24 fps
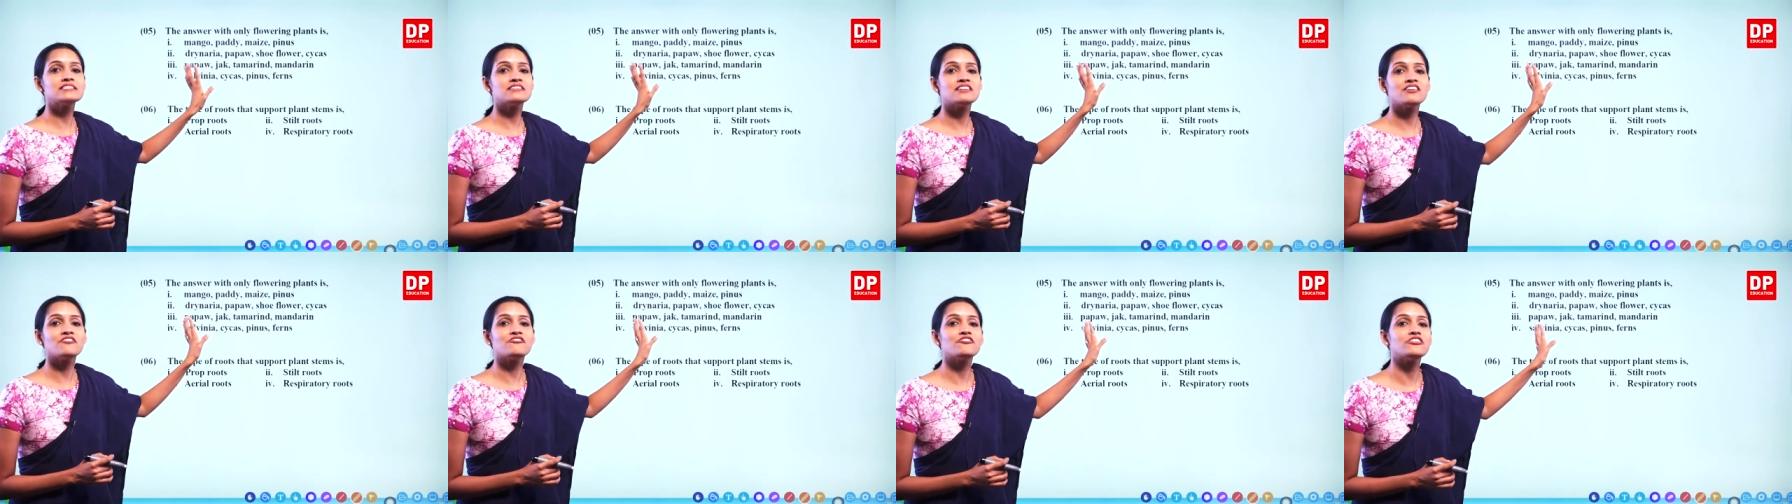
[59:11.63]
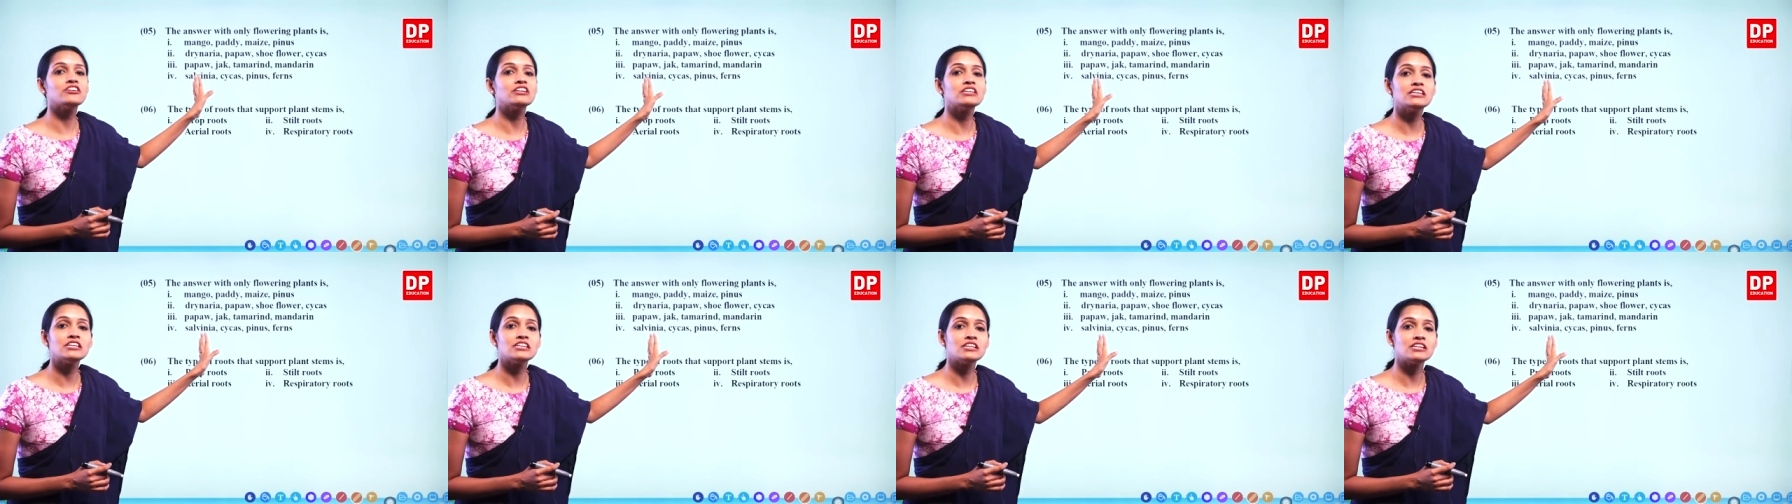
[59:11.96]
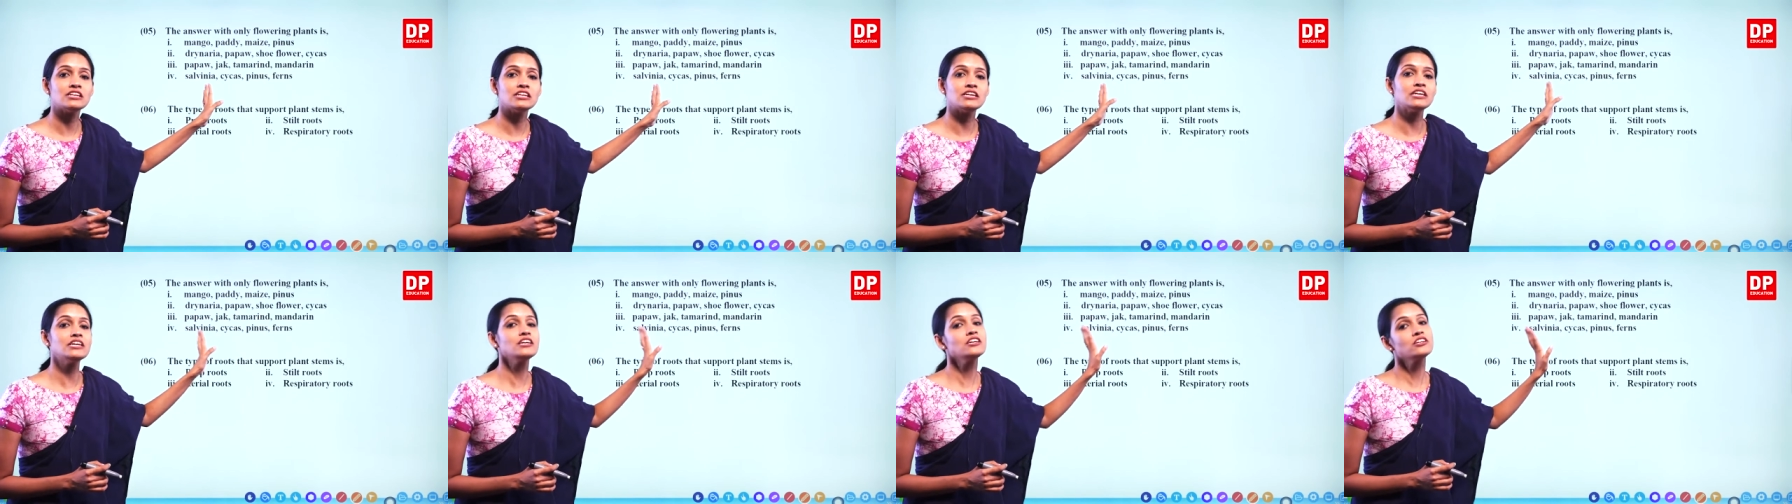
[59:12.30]

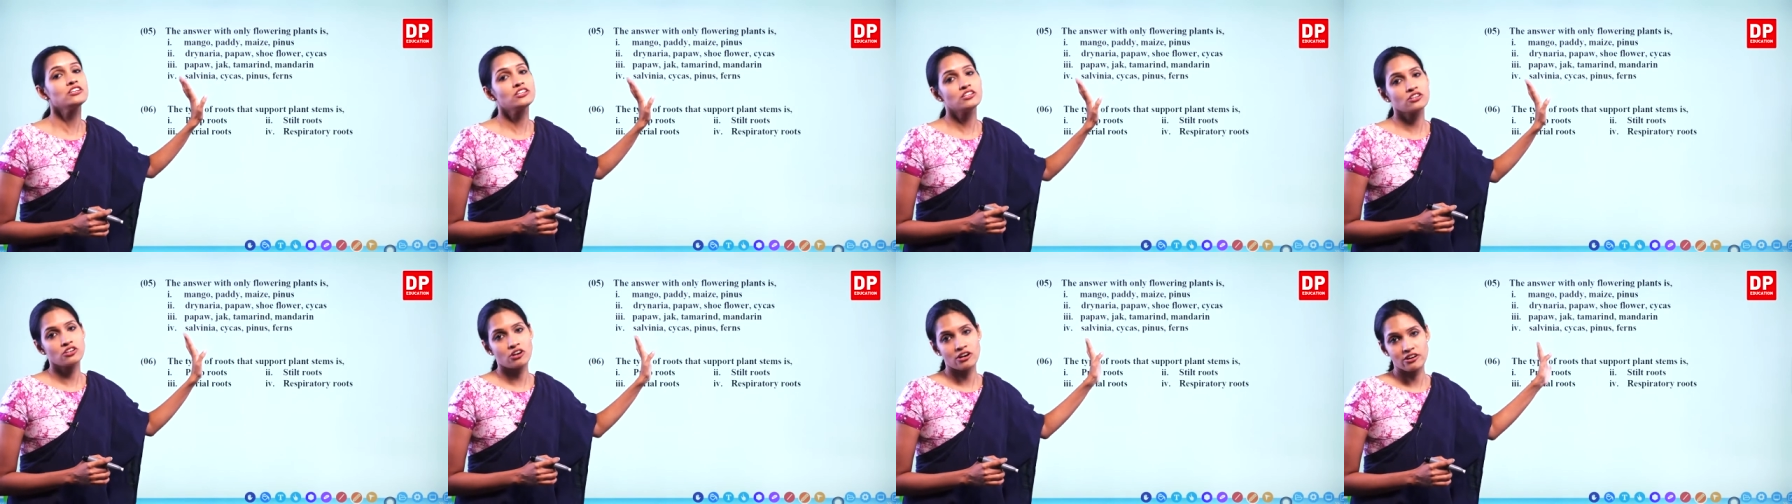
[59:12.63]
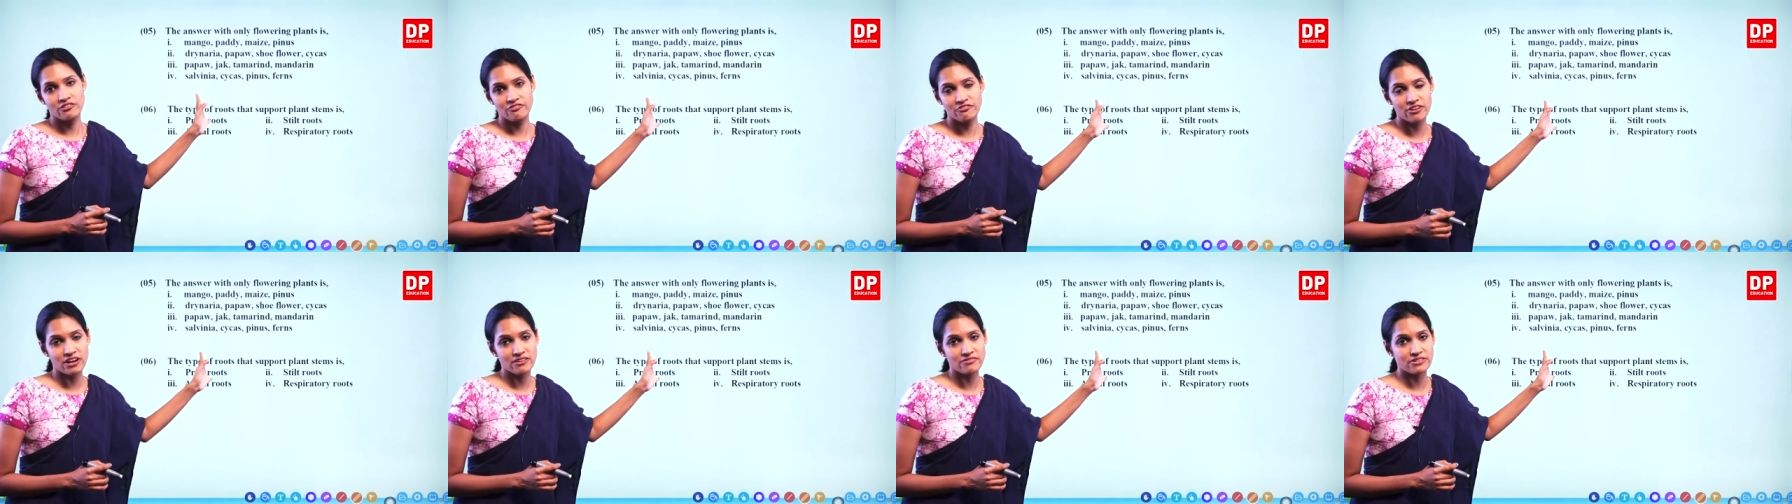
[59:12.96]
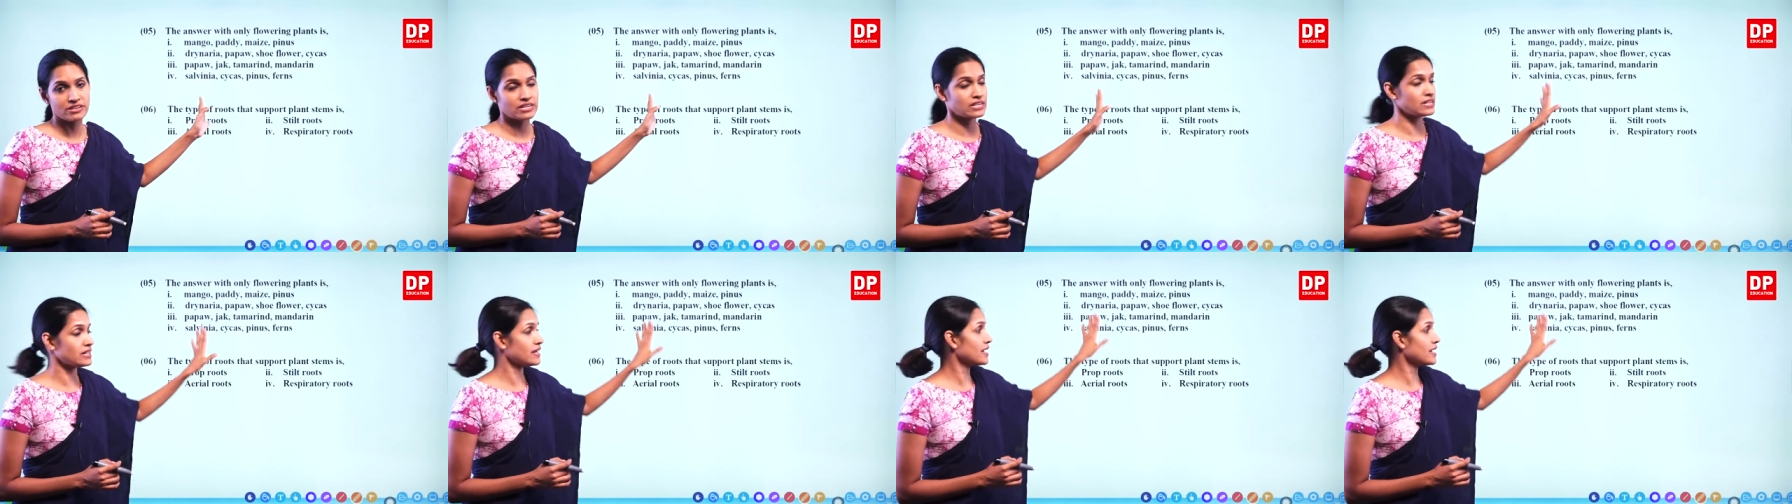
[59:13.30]
definitely non-flowering.